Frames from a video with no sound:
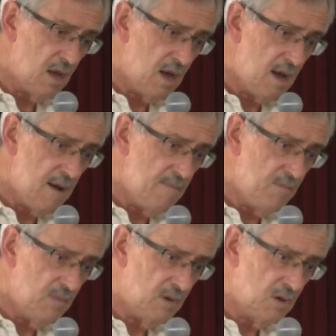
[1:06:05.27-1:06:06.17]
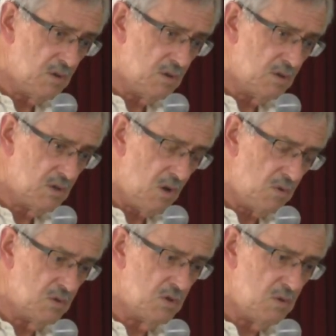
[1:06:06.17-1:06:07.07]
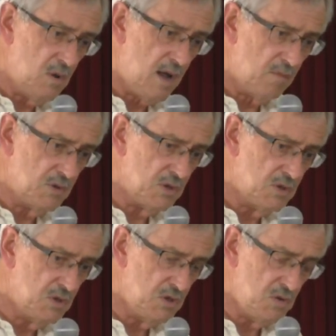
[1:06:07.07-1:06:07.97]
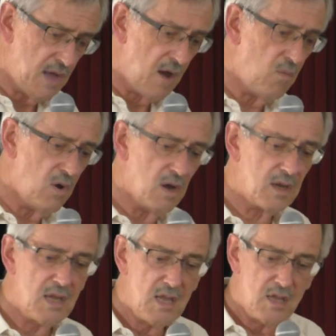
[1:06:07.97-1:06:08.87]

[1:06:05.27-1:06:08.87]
consultant who helped us do that work,